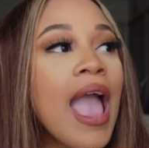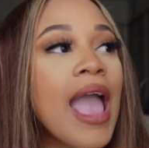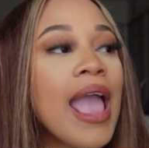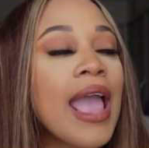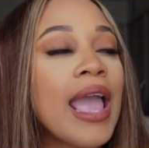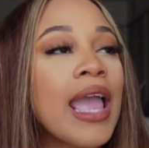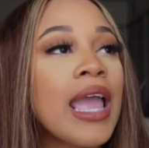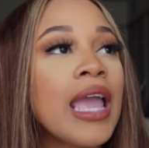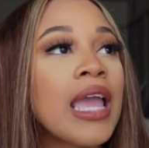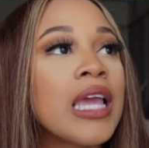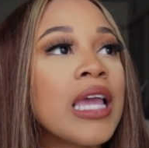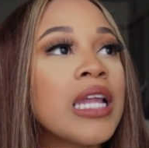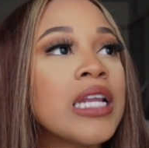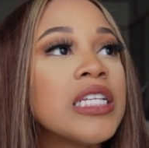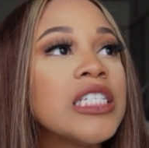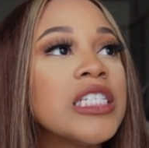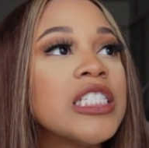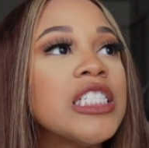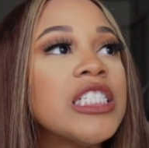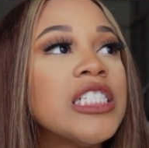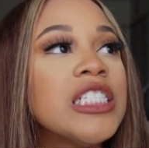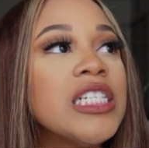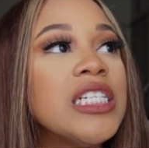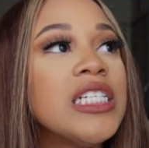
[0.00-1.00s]
And
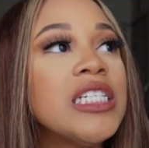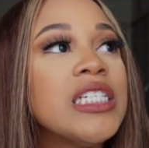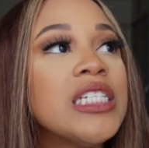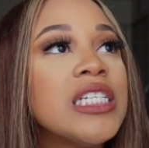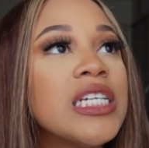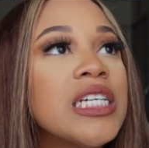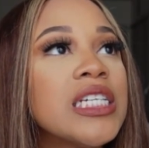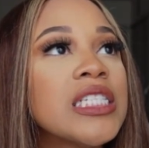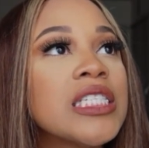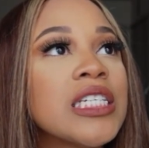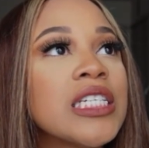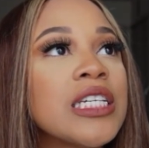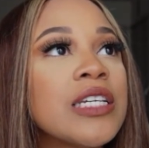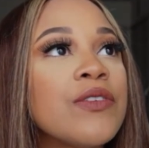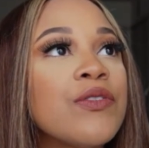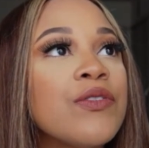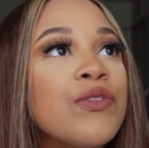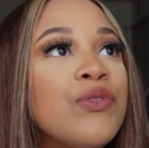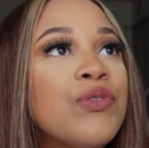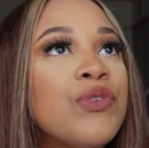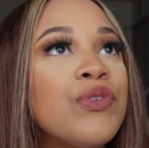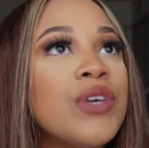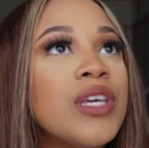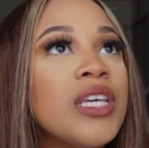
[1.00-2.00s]
she doesn't
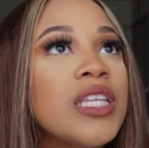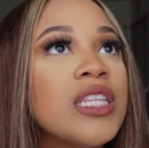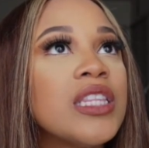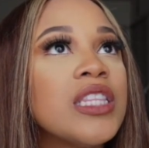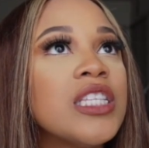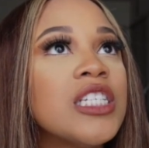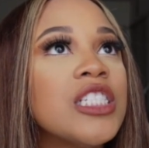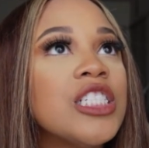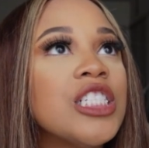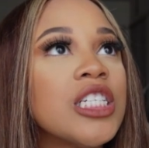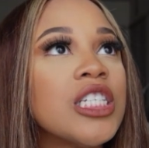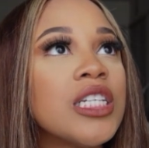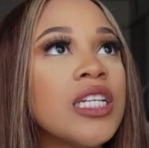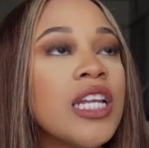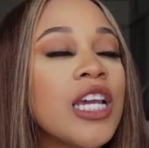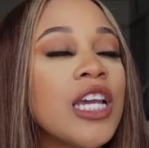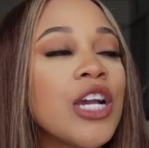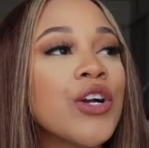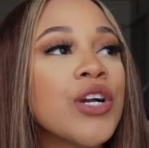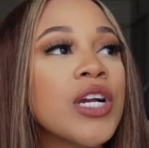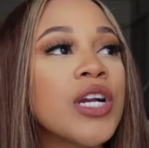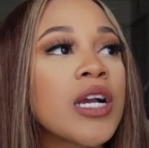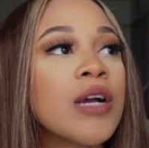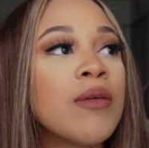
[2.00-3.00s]
fit the
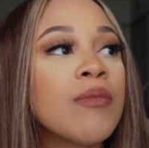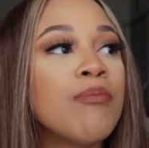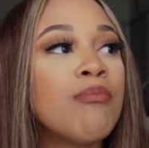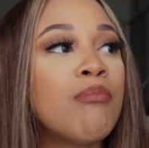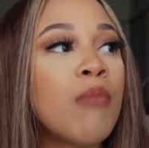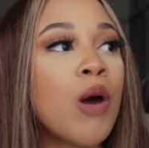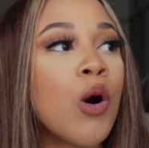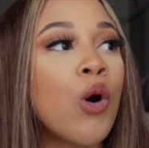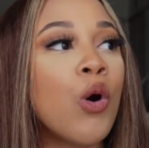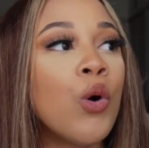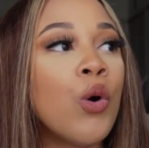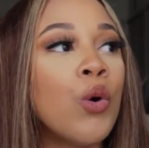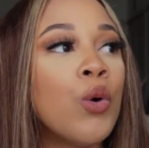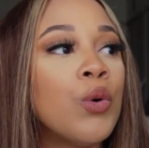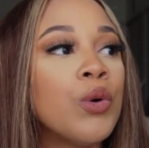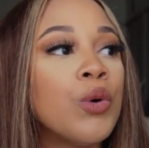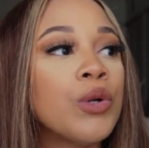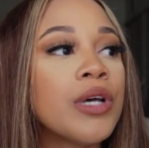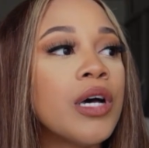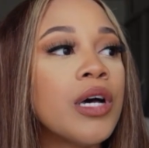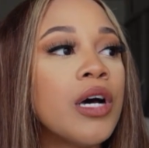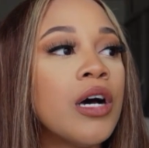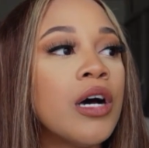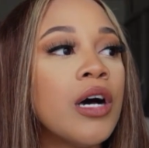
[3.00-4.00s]
generic
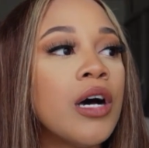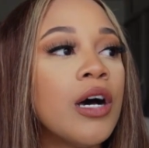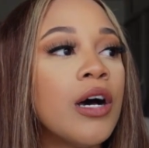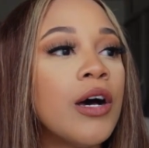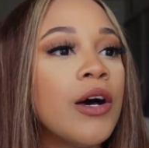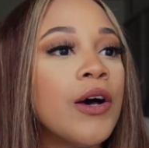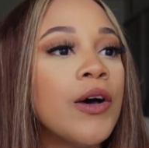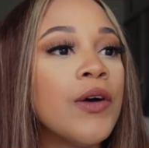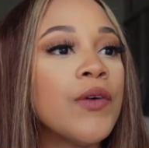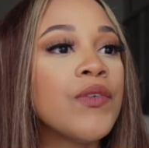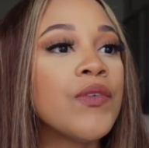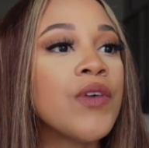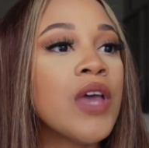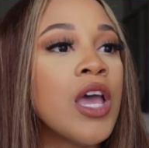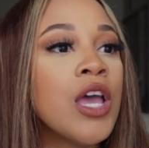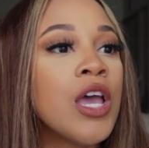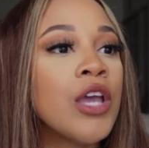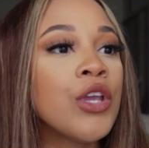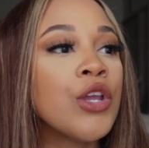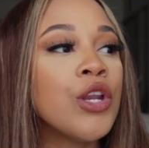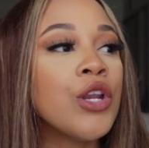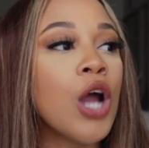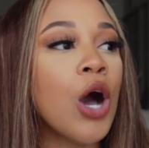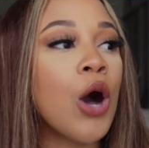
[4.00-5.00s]
mold of,
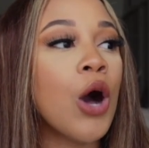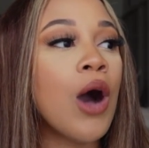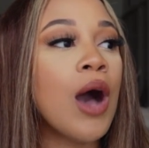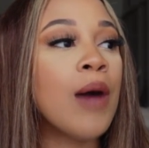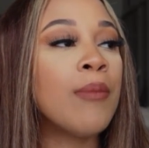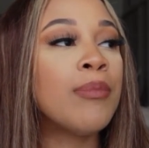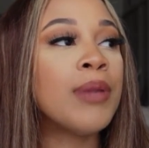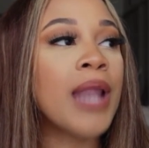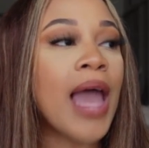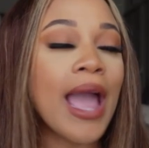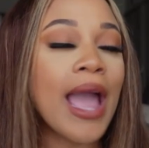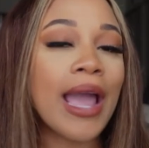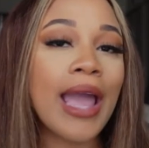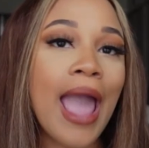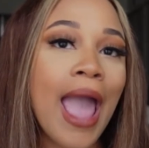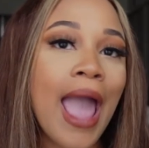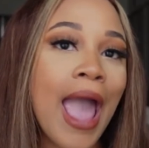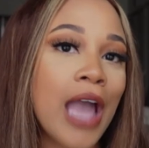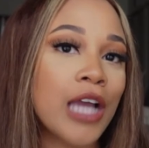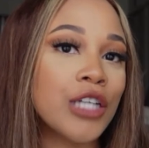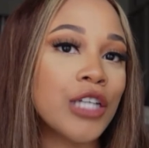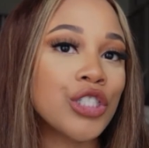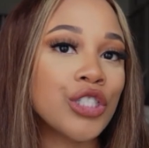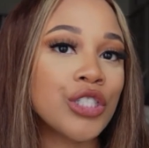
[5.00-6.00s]
you know, a black
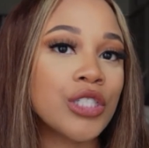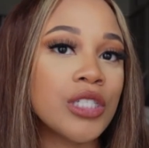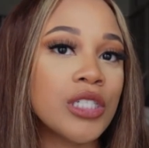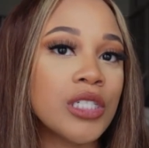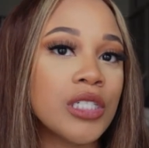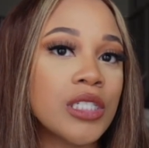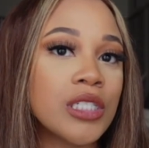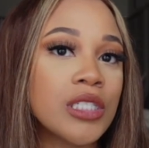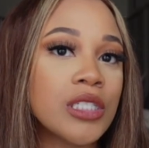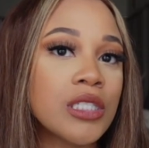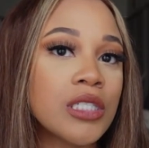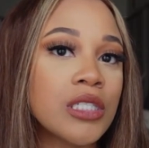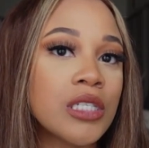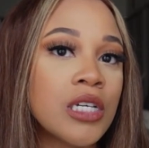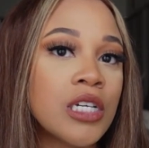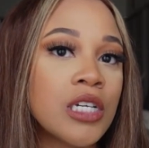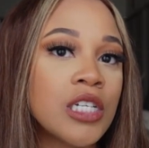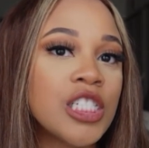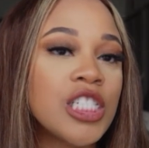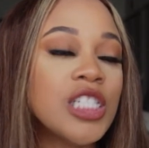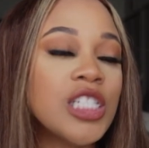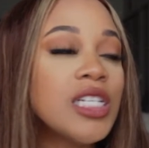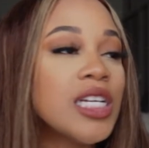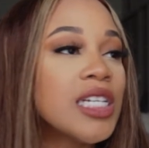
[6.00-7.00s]
actress.
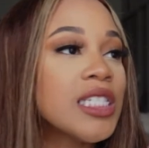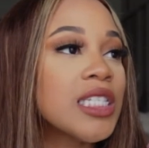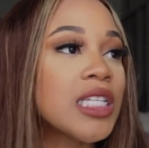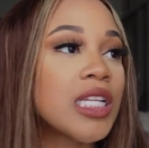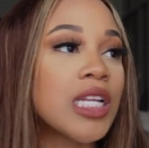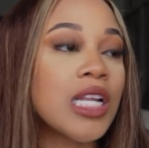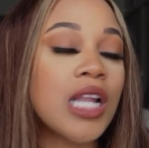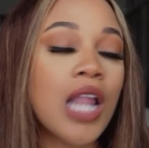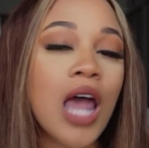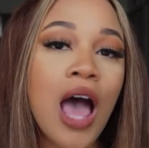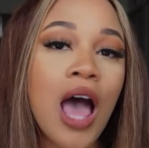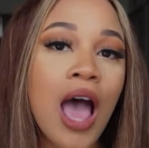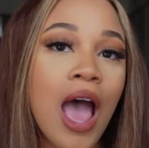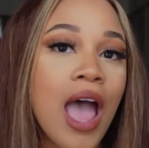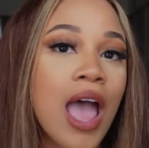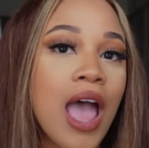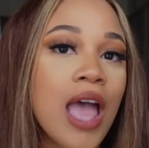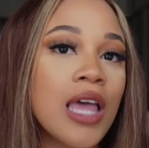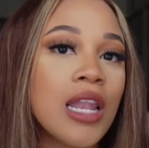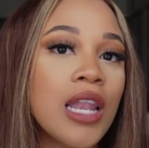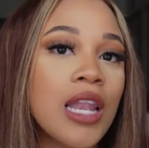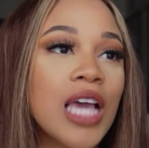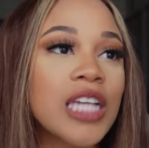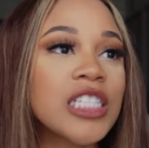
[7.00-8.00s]
She does a
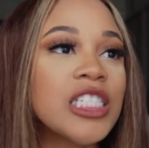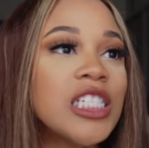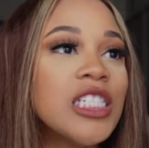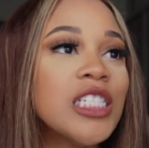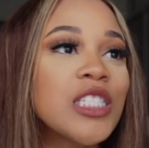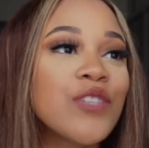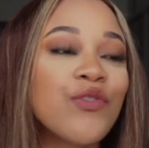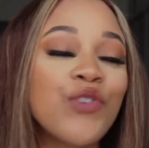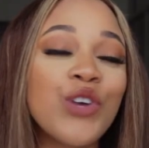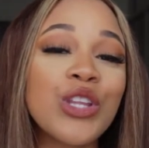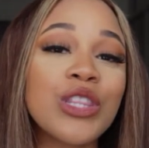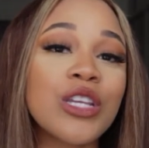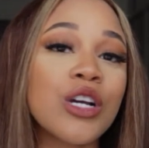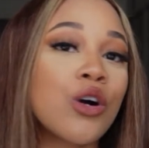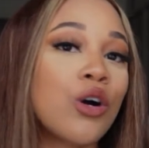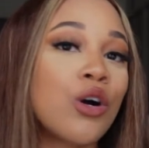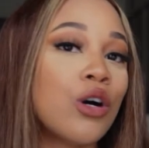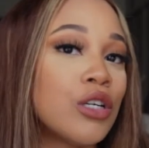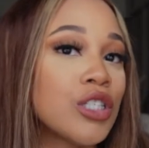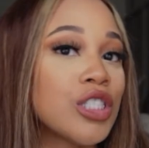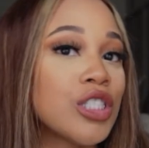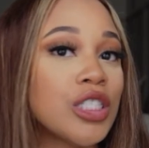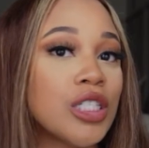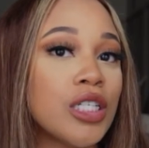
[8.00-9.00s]
lot. Like, she's for the
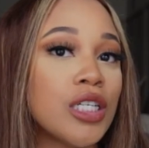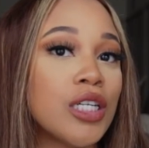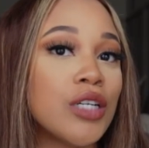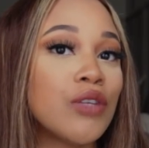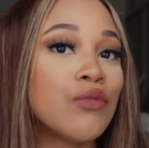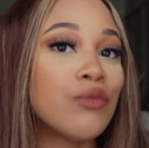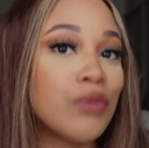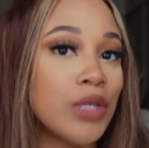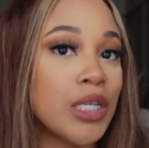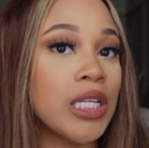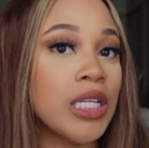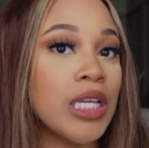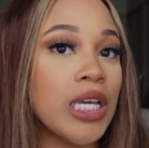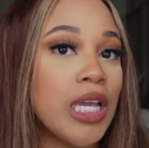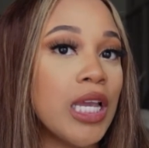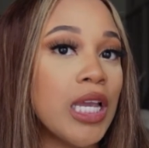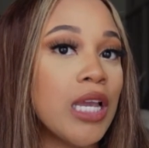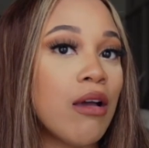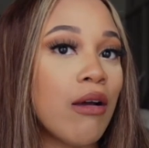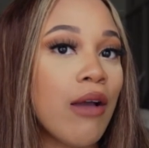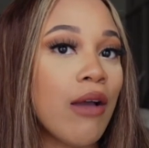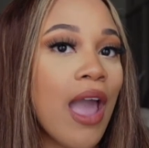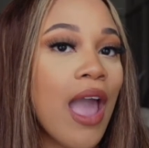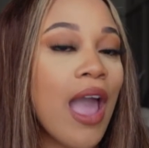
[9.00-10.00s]
culture, really,
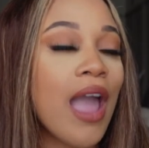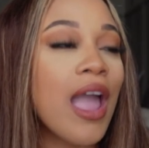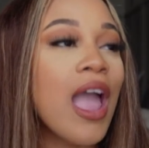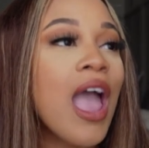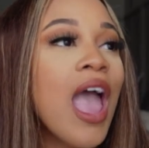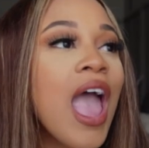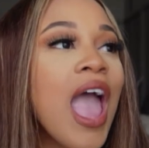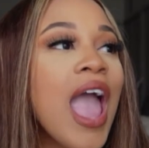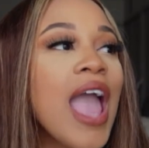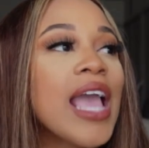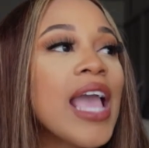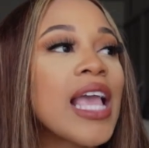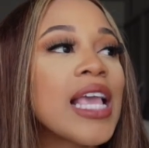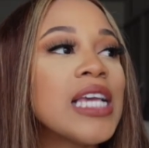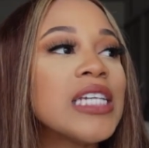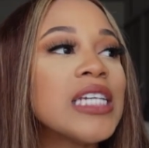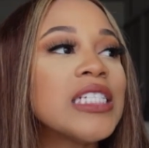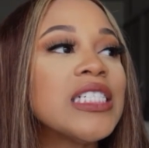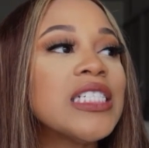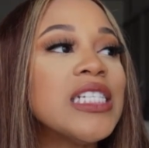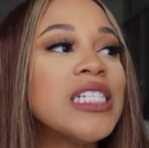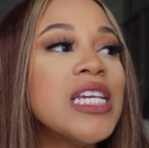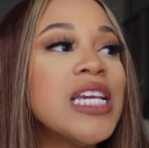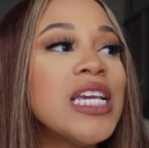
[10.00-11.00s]
okay? And
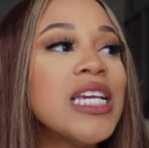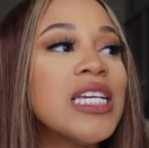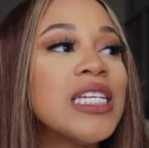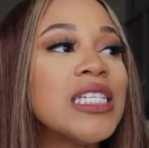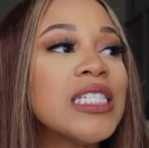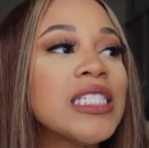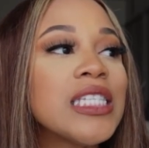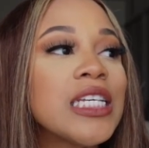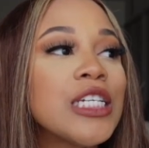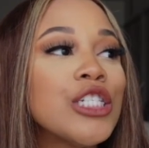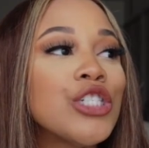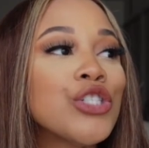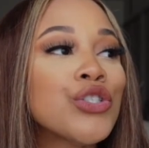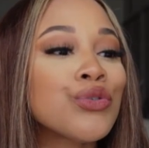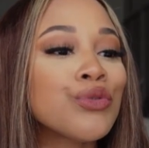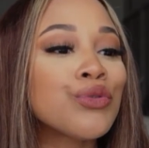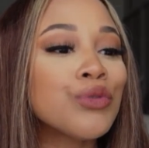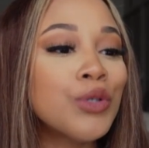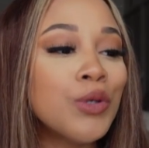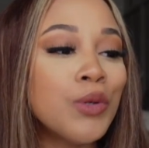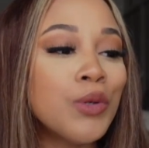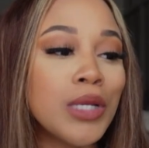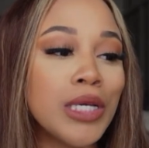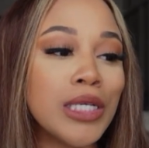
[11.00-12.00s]
she is
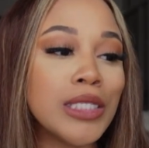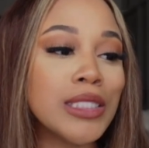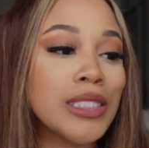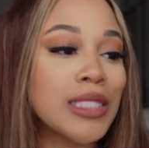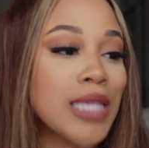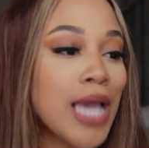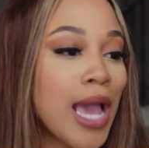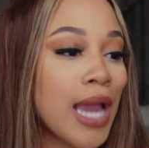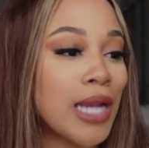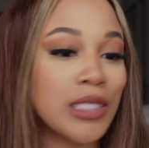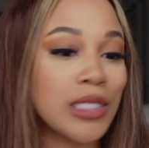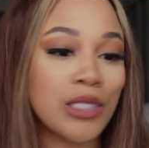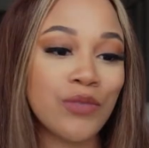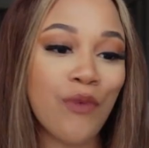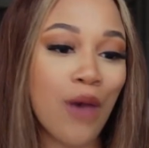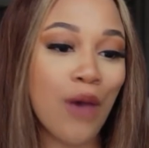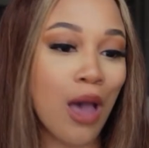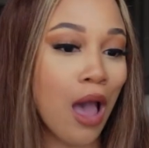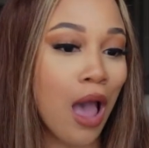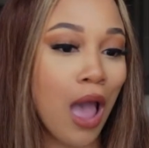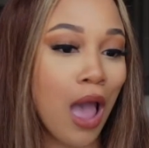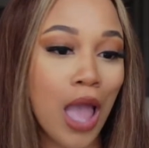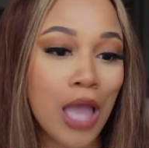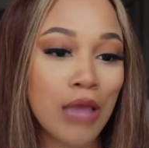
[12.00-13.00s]
truly
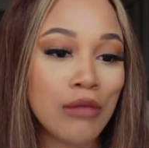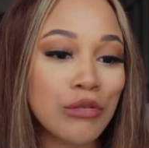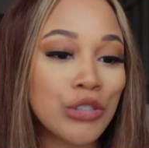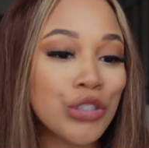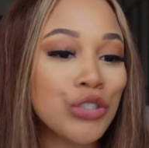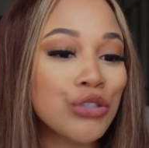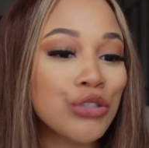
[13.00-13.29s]
satisfied